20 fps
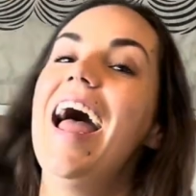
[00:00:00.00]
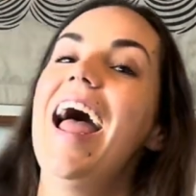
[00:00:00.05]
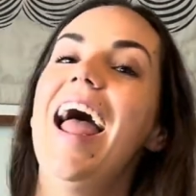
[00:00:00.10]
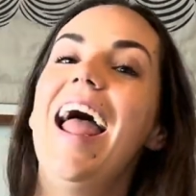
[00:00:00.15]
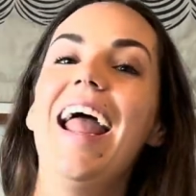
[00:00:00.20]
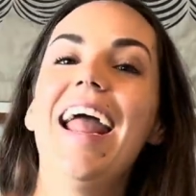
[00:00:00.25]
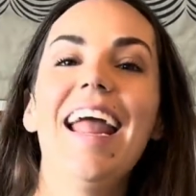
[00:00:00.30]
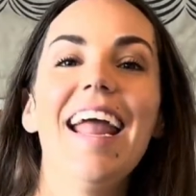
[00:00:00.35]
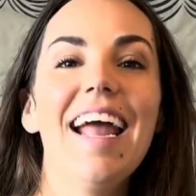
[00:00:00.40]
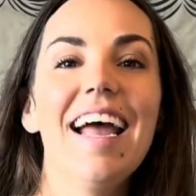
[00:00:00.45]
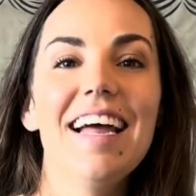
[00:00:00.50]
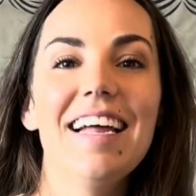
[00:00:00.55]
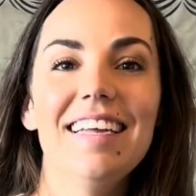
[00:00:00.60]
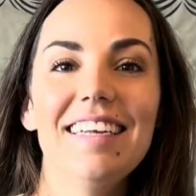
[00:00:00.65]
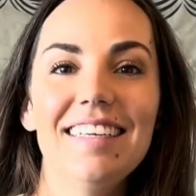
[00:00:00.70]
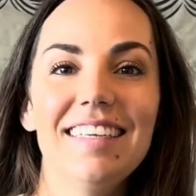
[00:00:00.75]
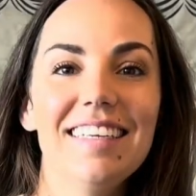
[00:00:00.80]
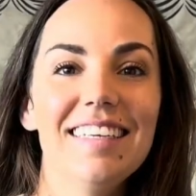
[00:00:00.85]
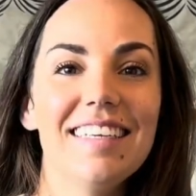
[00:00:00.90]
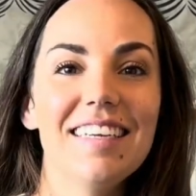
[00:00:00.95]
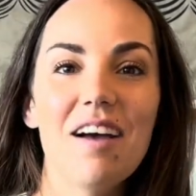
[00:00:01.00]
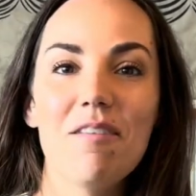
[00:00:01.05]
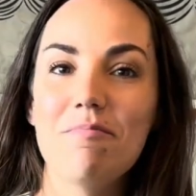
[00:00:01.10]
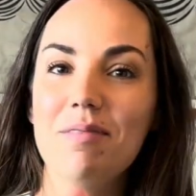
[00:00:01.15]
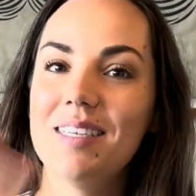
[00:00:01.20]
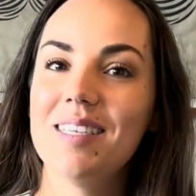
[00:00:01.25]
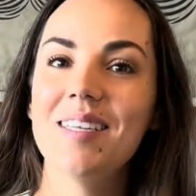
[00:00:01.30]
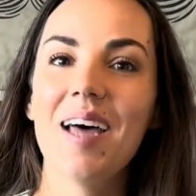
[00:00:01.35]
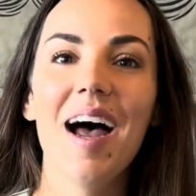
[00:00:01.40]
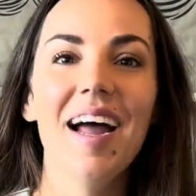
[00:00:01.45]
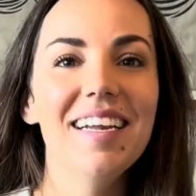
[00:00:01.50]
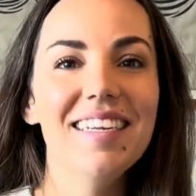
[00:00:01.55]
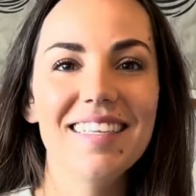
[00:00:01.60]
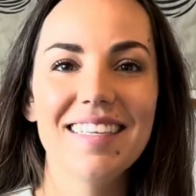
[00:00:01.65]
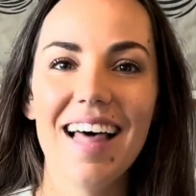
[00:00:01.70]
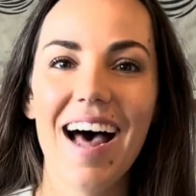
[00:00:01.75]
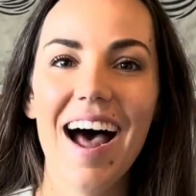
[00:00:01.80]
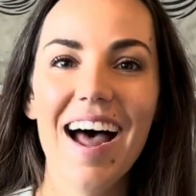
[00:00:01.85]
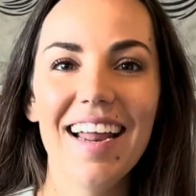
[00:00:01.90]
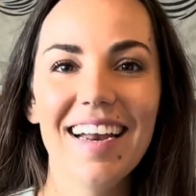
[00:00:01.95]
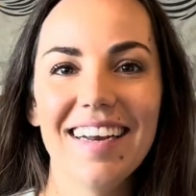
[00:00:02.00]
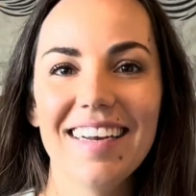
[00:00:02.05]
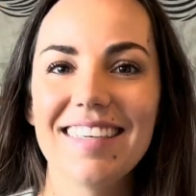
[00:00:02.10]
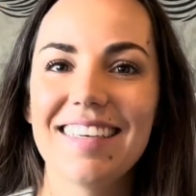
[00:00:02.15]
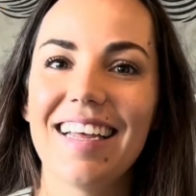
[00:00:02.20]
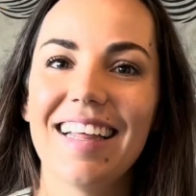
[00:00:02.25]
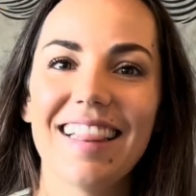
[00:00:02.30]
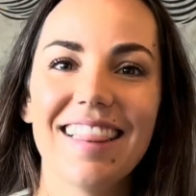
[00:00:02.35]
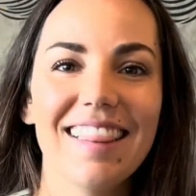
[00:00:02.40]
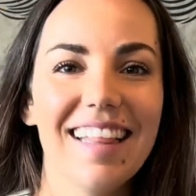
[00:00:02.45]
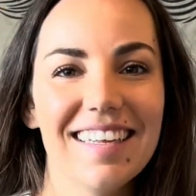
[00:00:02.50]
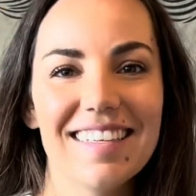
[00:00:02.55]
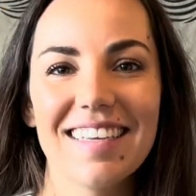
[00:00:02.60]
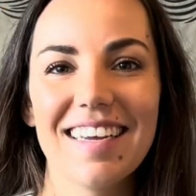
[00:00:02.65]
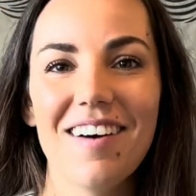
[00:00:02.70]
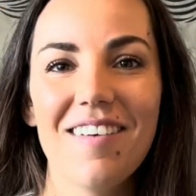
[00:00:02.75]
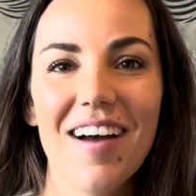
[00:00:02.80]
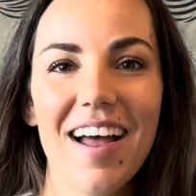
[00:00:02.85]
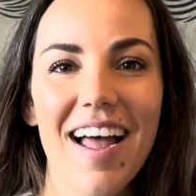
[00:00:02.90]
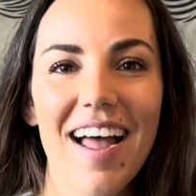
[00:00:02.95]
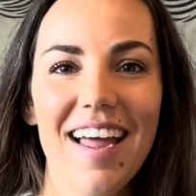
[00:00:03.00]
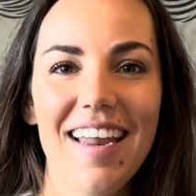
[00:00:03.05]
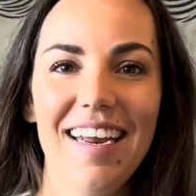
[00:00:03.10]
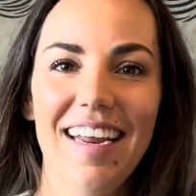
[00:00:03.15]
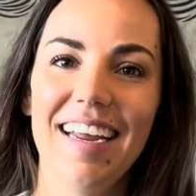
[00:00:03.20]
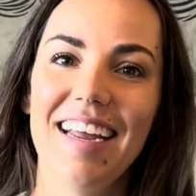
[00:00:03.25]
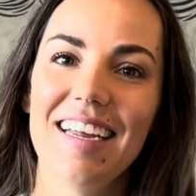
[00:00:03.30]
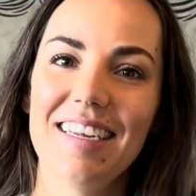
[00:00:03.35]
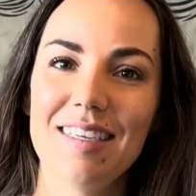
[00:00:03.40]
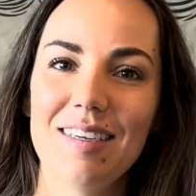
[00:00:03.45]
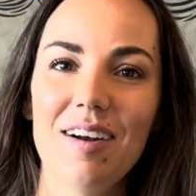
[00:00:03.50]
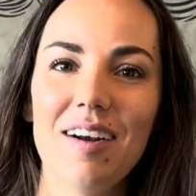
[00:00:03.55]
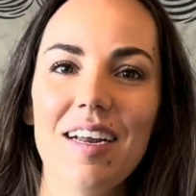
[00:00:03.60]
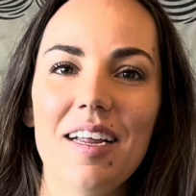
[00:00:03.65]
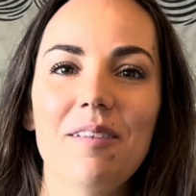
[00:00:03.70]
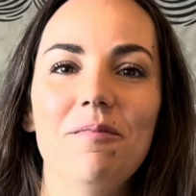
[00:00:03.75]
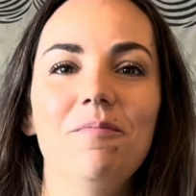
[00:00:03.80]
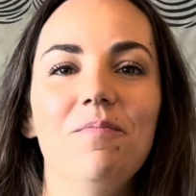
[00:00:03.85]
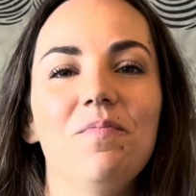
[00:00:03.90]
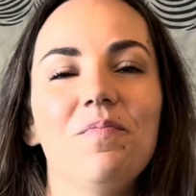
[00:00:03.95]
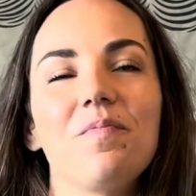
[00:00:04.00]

And besides that, let's go ahead and get started.